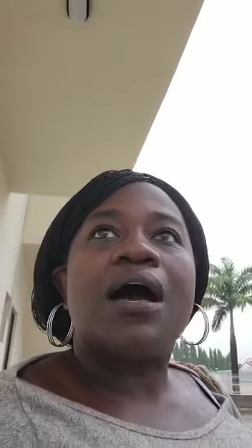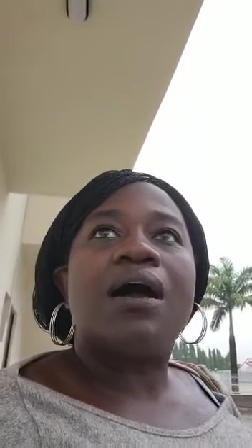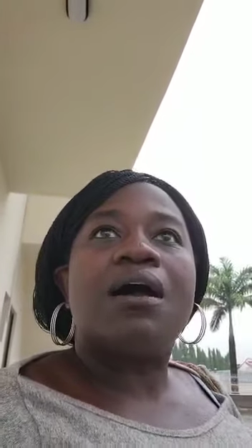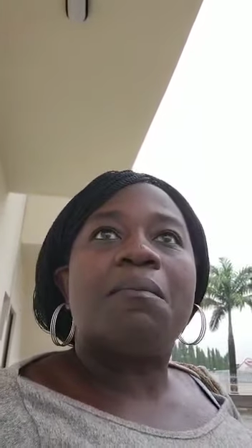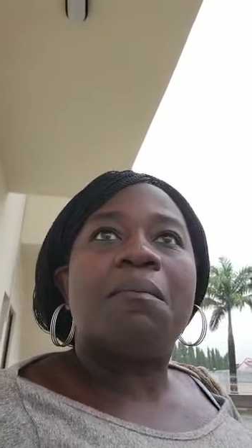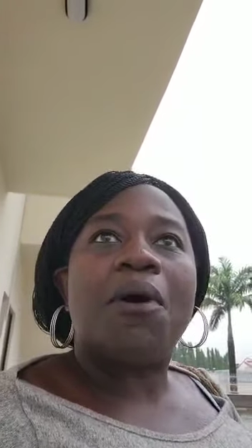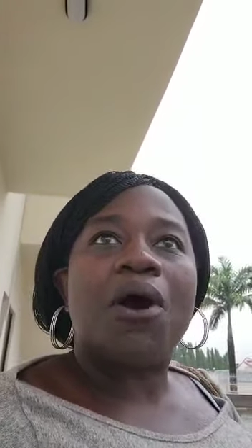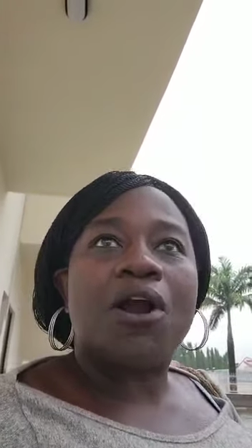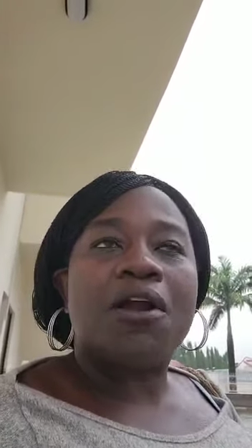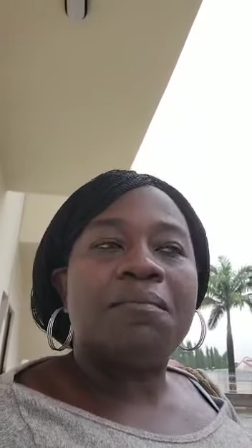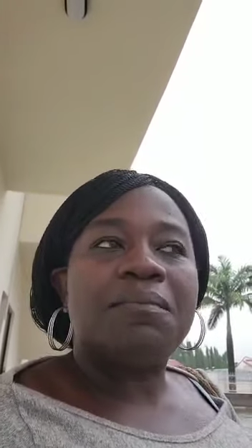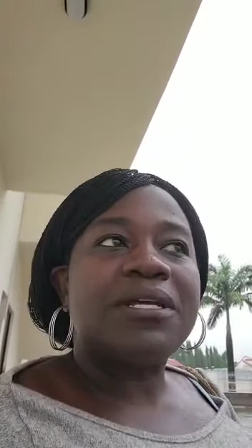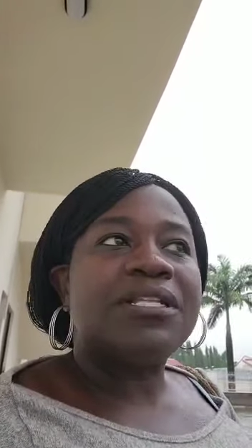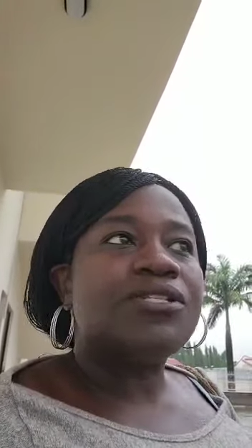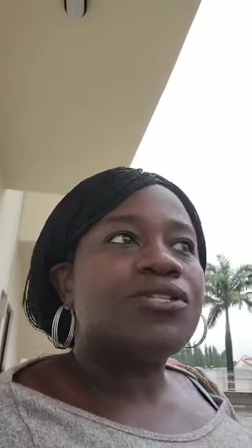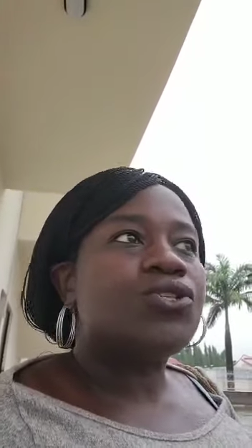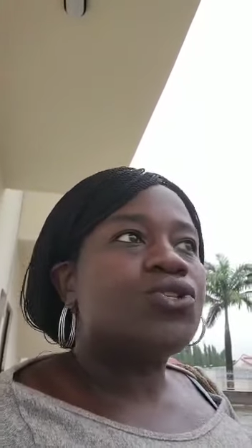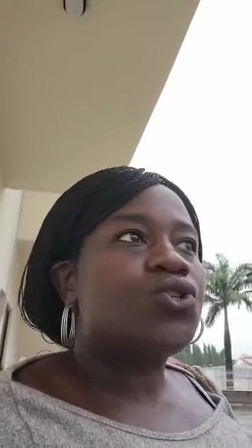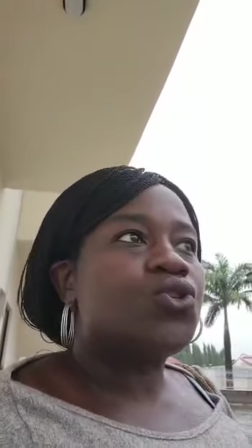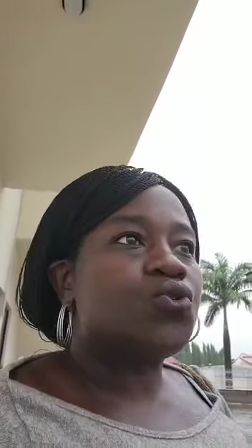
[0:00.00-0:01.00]

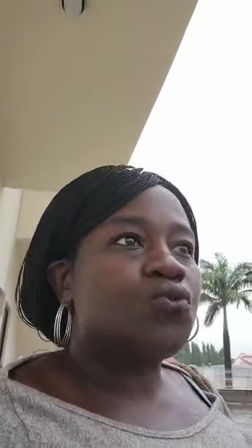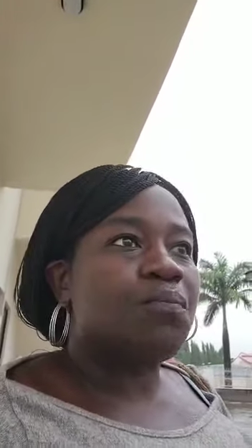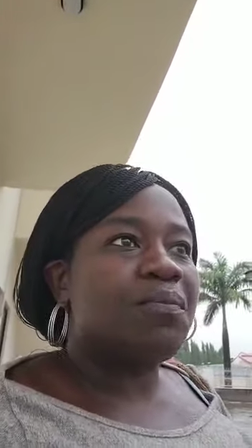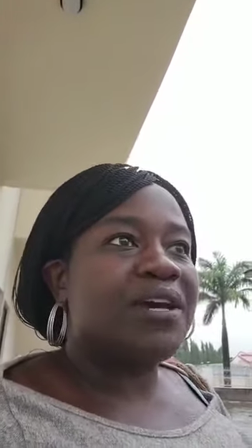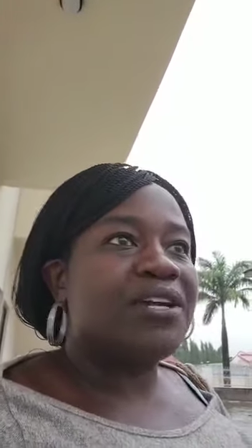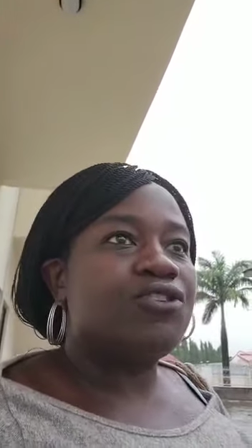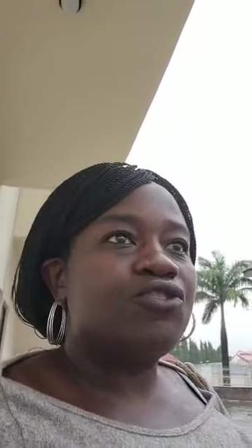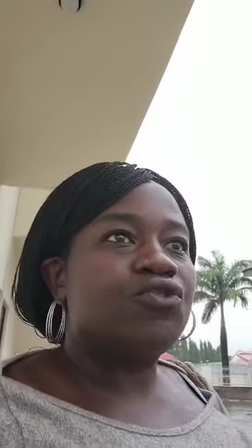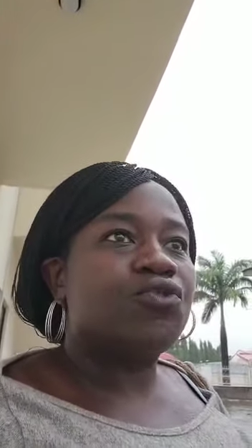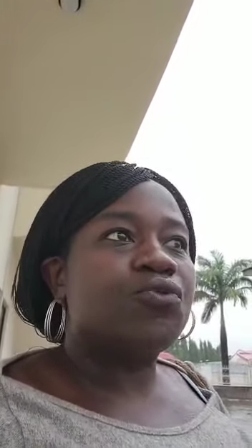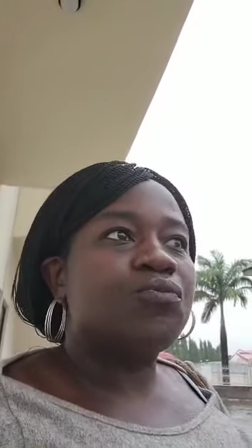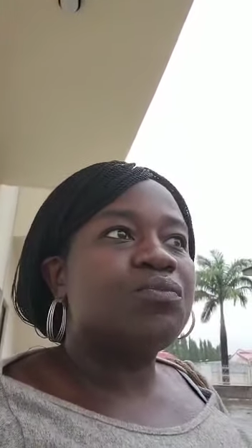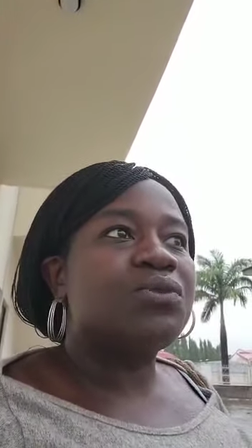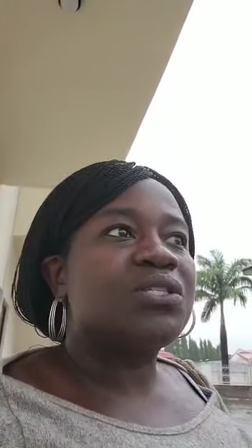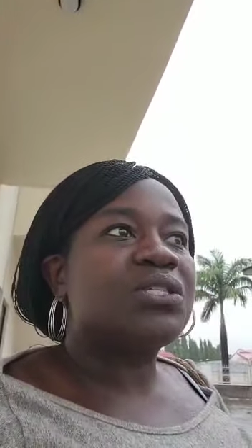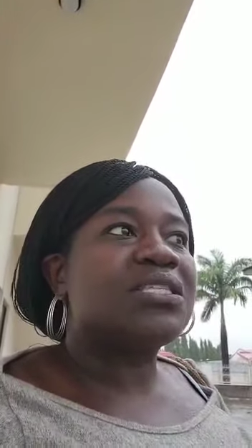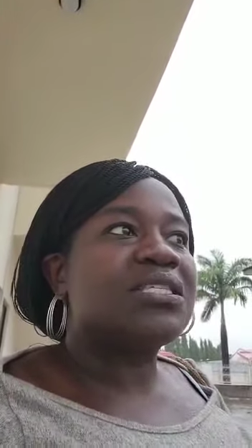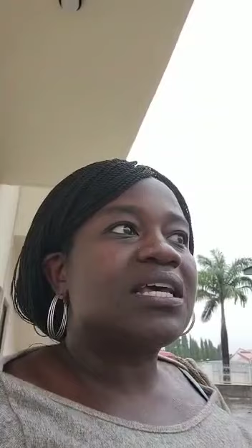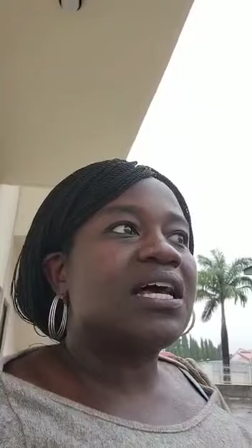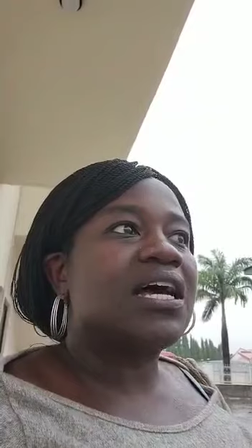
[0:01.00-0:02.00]
apartments, 2
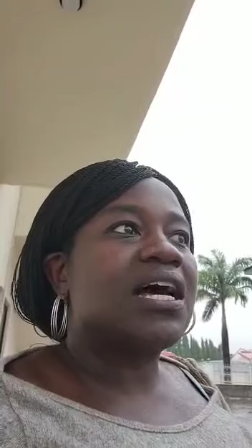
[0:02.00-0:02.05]
bedrooms,